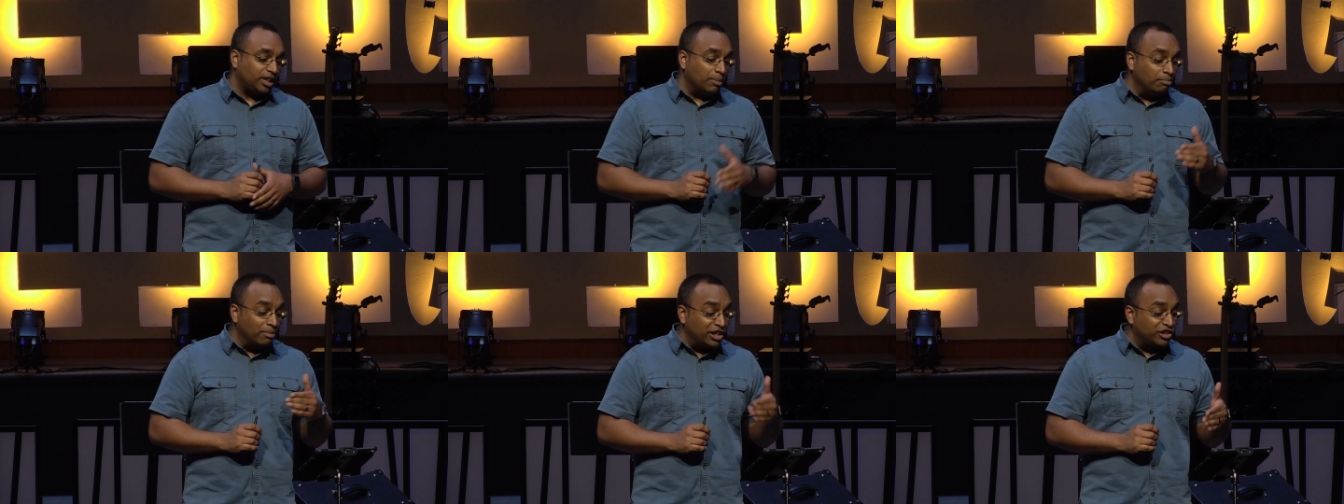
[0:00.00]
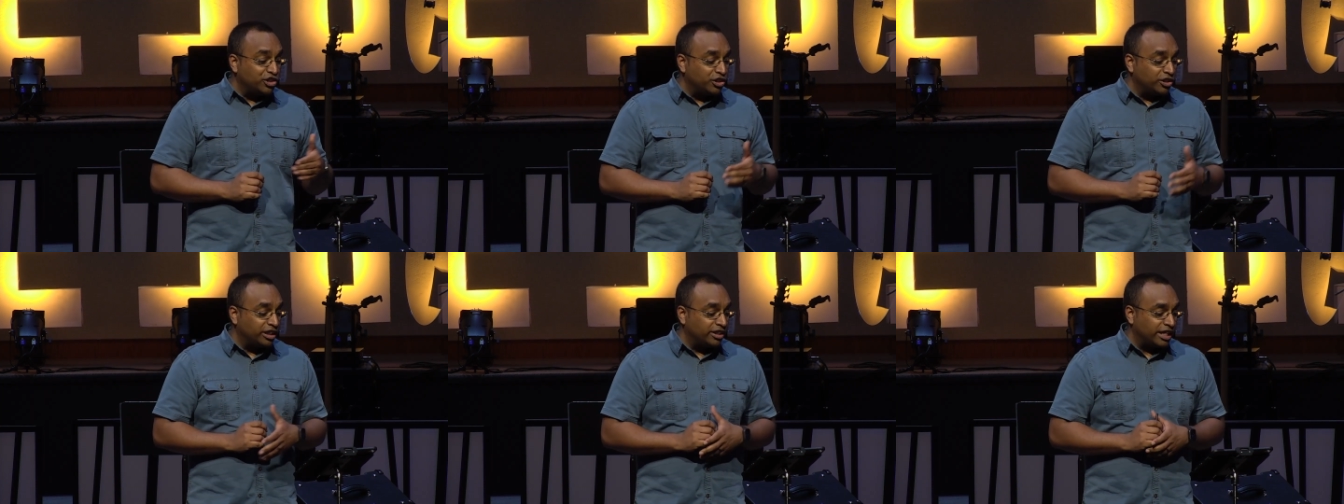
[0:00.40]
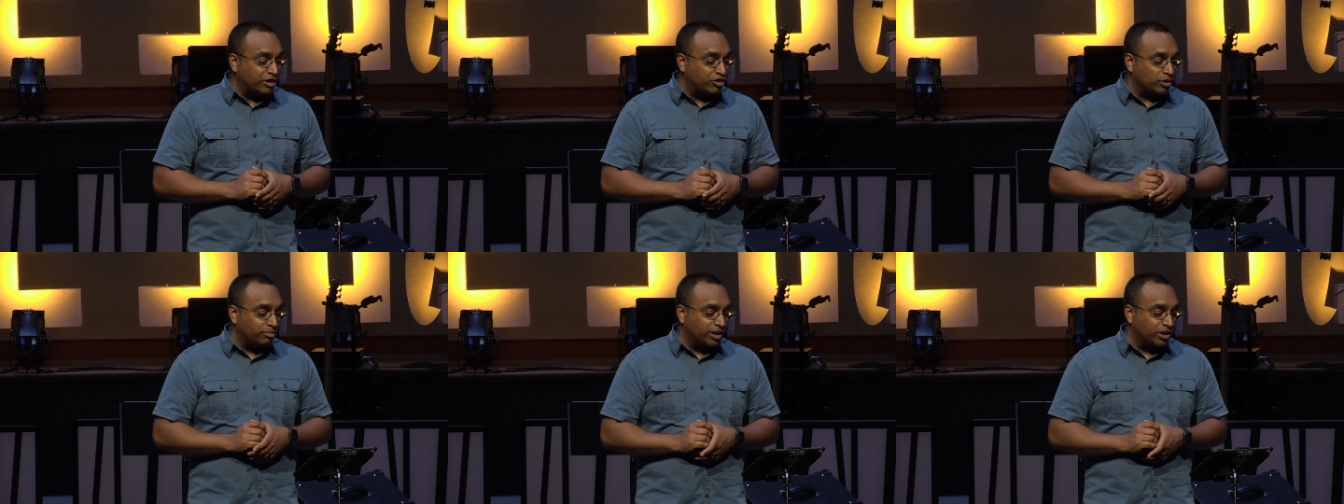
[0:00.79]
much to the
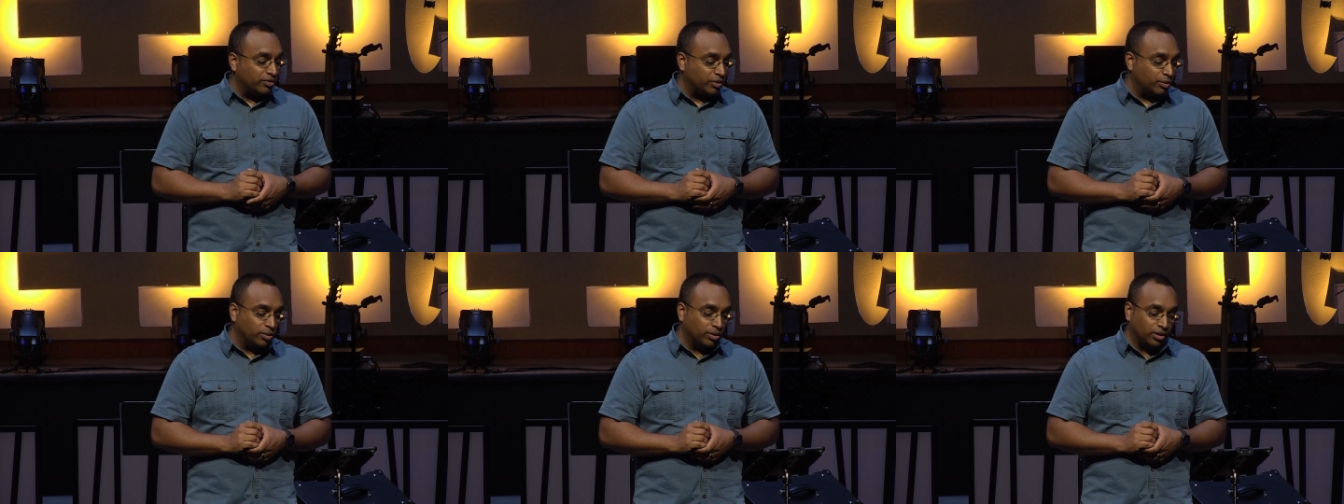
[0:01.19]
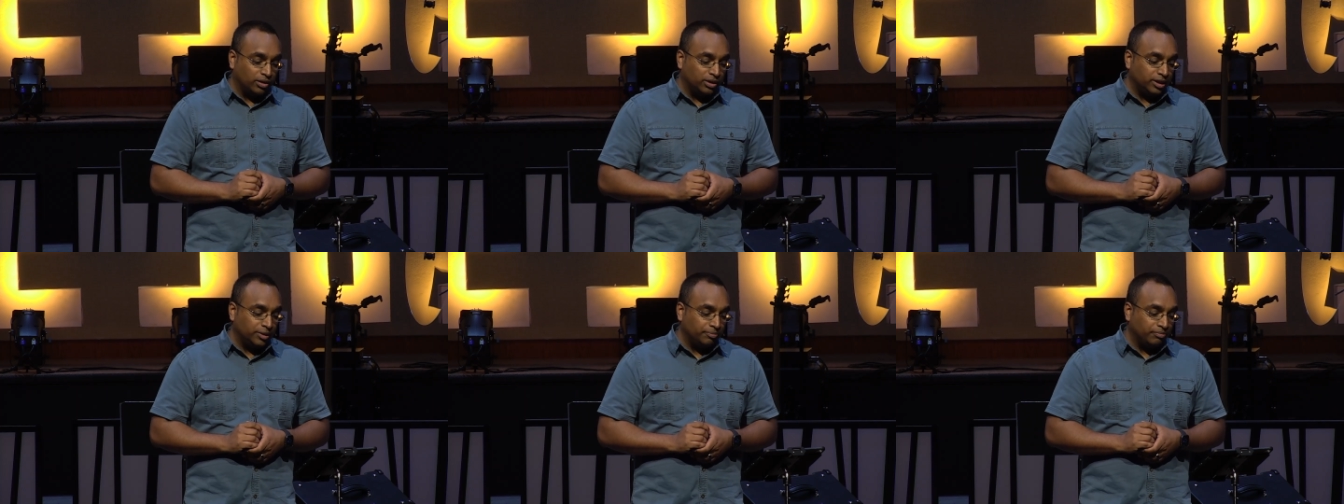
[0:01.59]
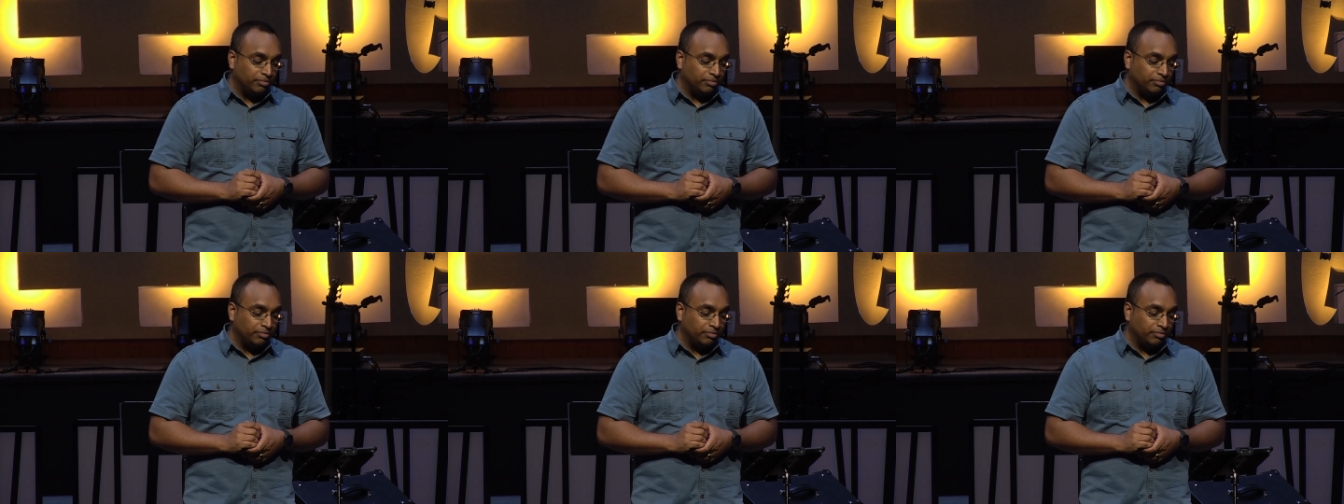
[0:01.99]
detriment of the world.